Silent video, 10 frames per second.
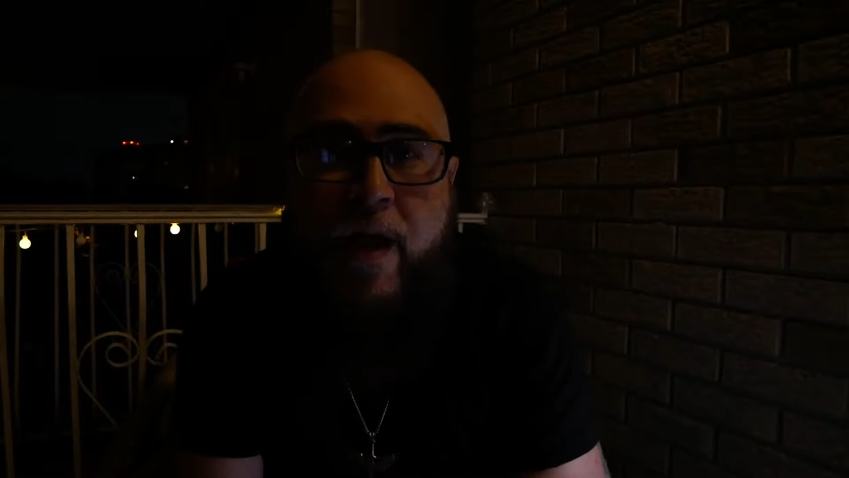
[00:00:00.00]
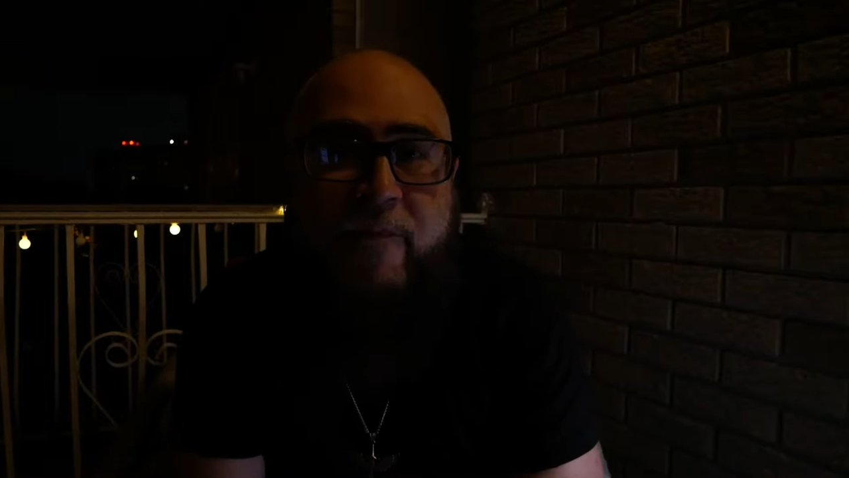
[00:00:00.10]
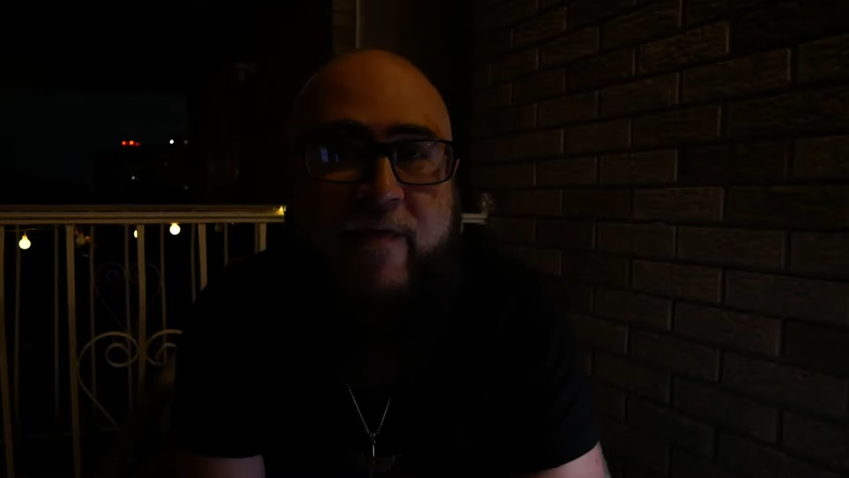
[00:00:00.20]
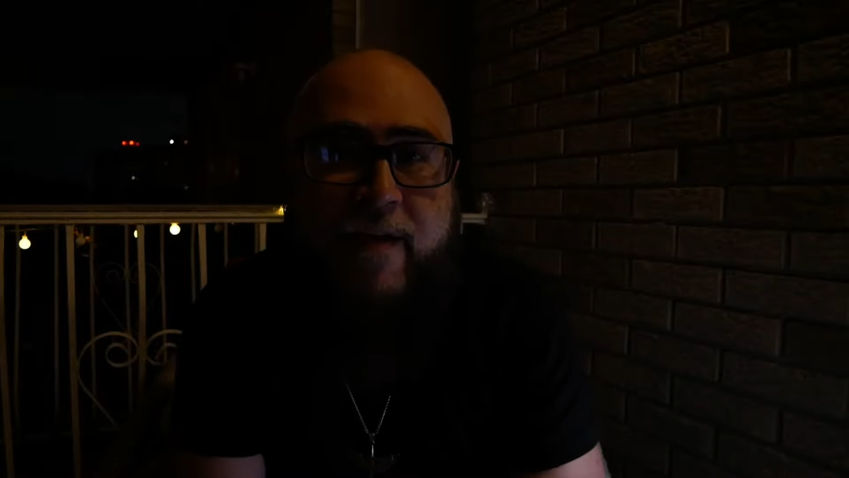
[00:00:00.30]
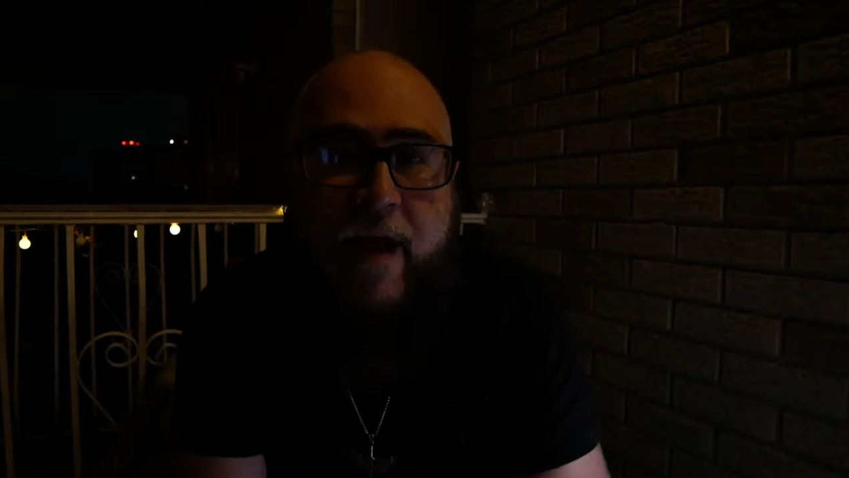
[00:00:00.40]

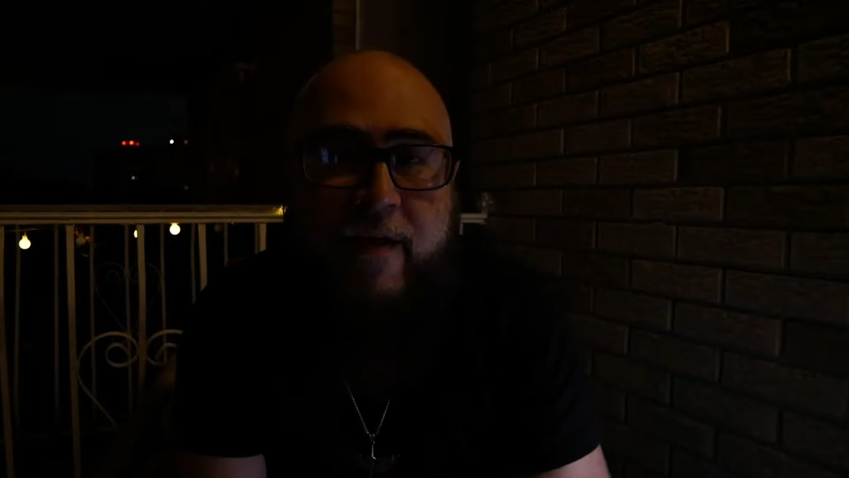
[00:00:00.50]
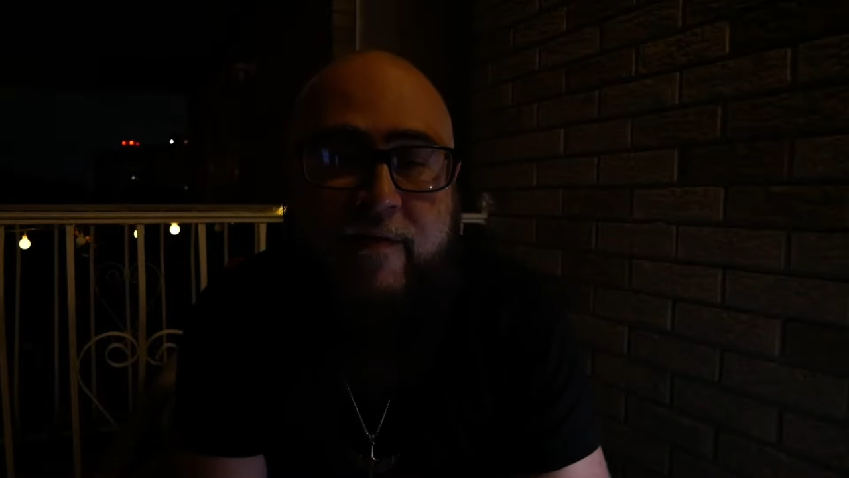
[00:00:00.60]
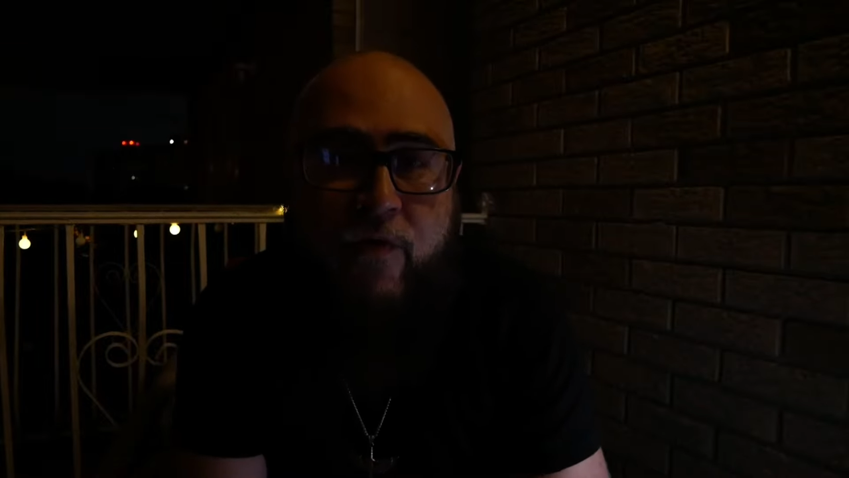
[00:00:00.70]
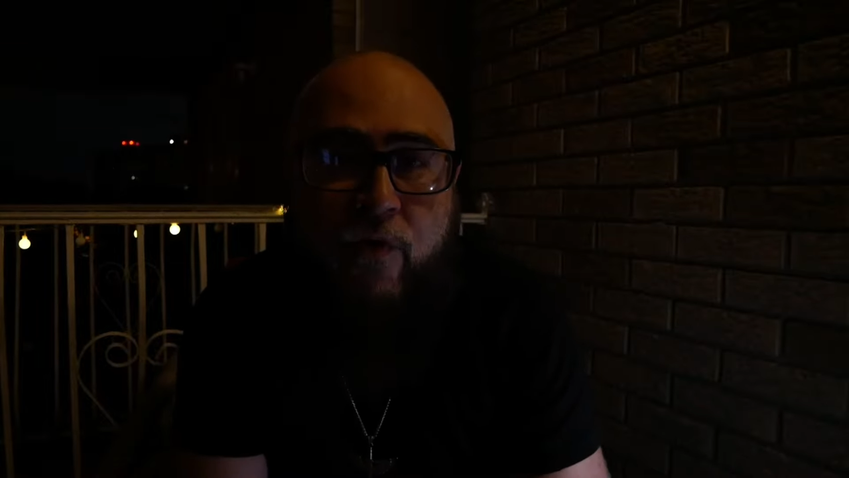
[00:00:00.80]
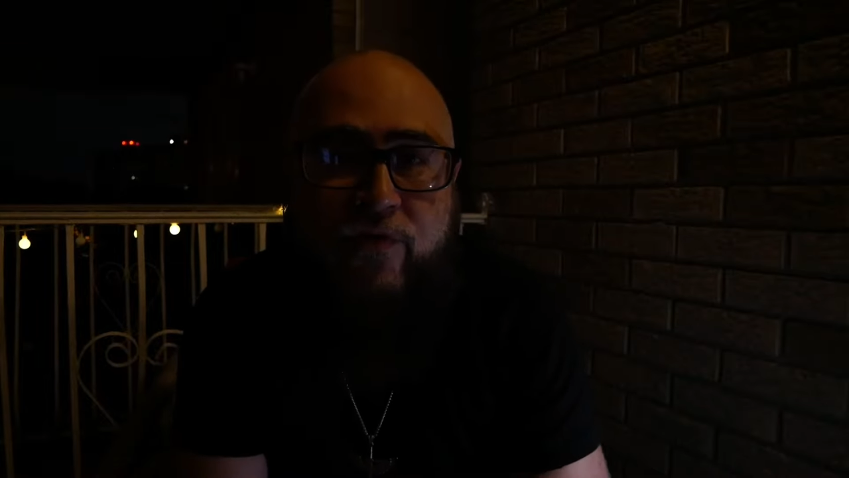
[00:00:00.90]

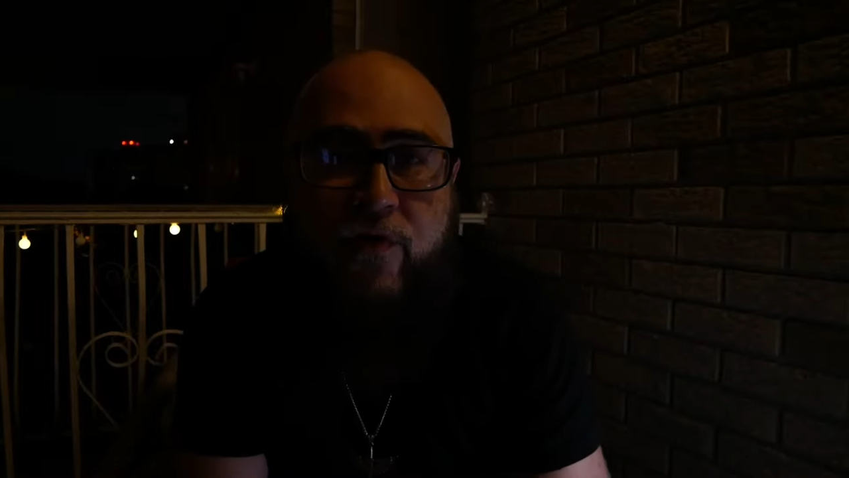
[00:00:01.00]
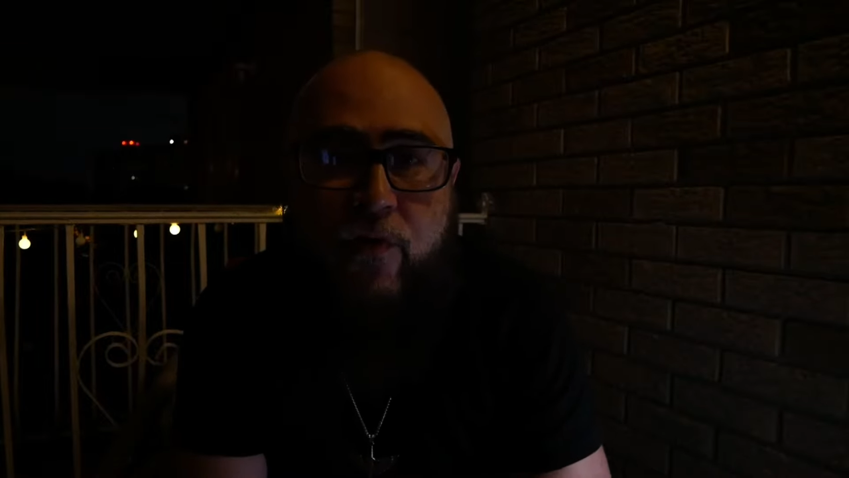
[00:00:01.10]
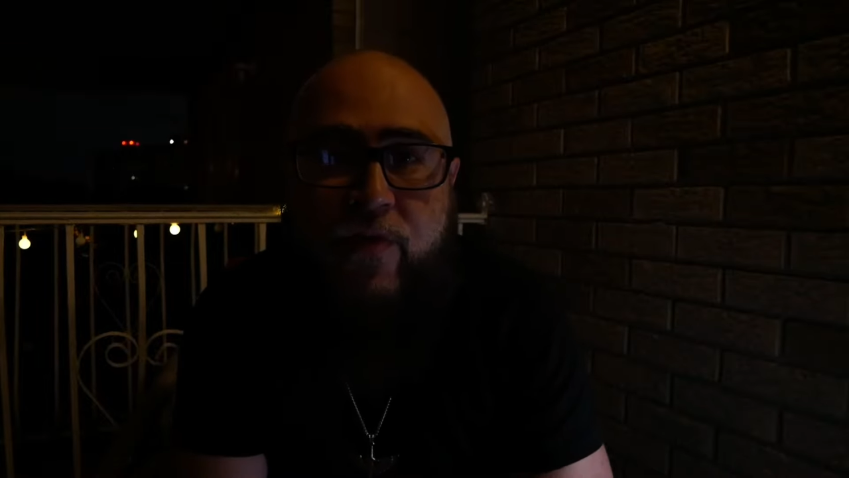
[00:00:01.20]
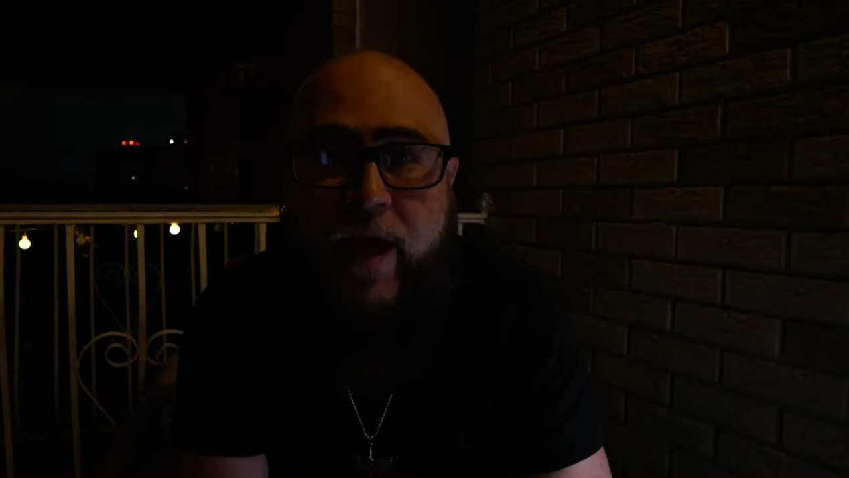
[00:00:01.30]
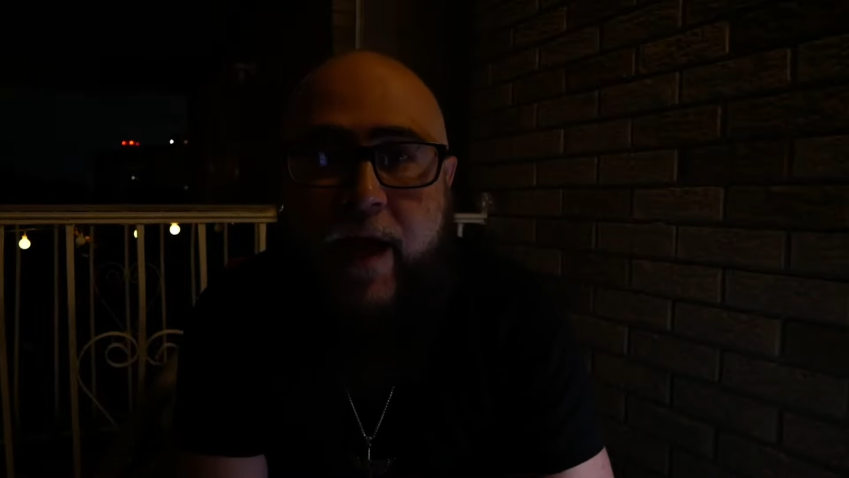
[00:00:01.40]
emphasize
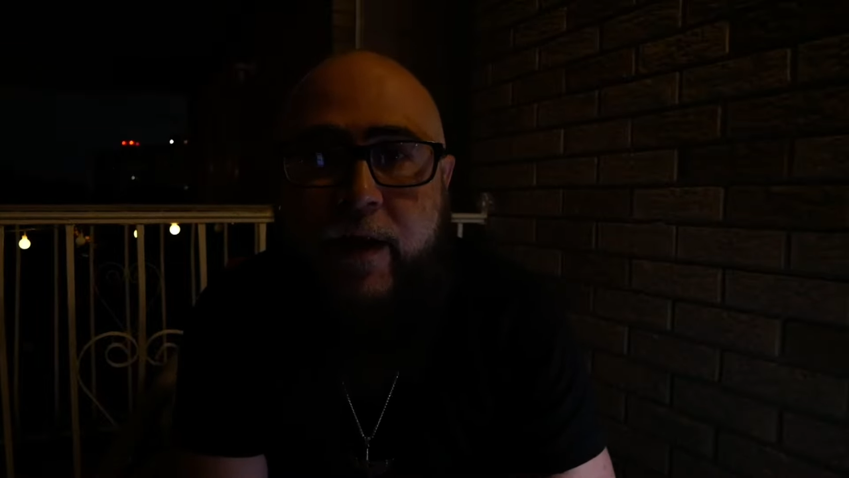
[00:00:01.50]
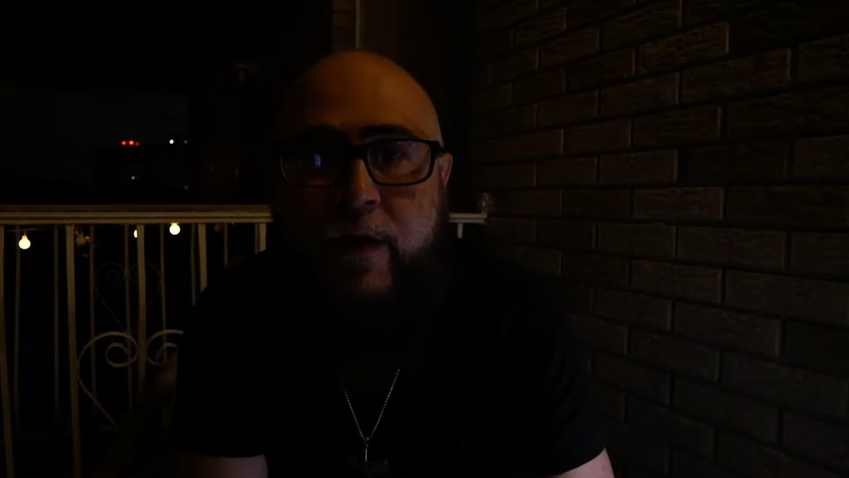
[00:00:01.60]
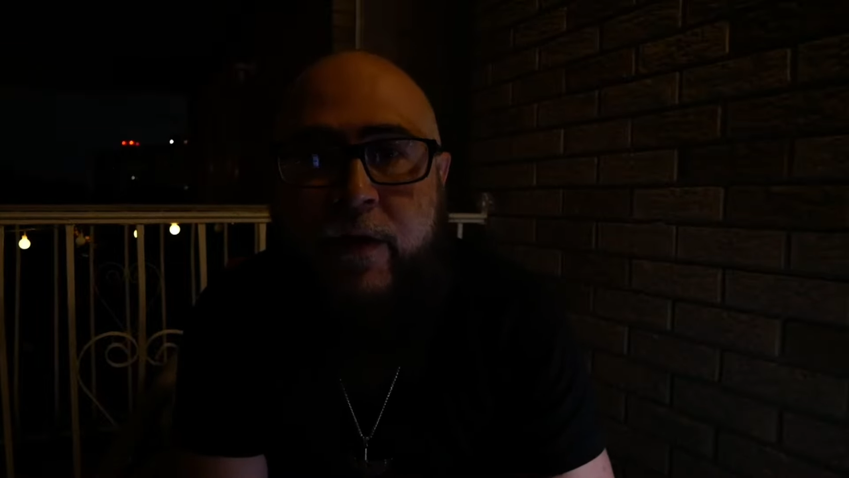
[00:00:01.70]
also that